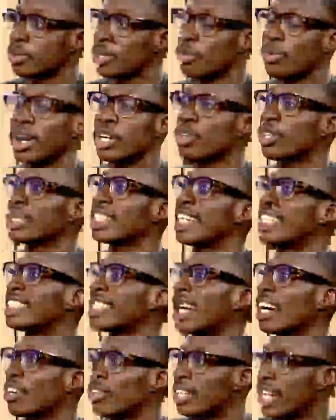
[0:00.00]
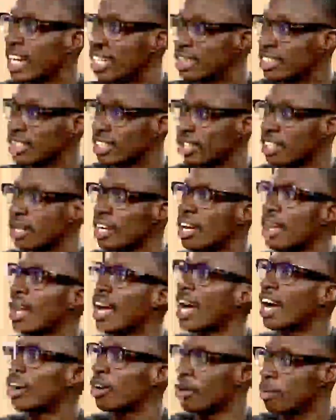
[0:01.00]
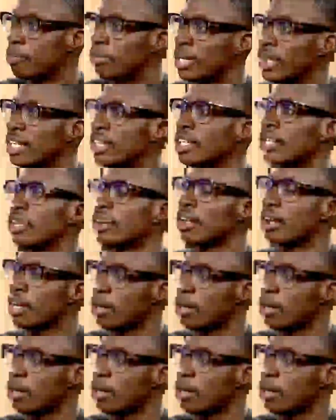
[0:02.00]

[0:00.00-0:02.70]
We're not antagonizing and complaining,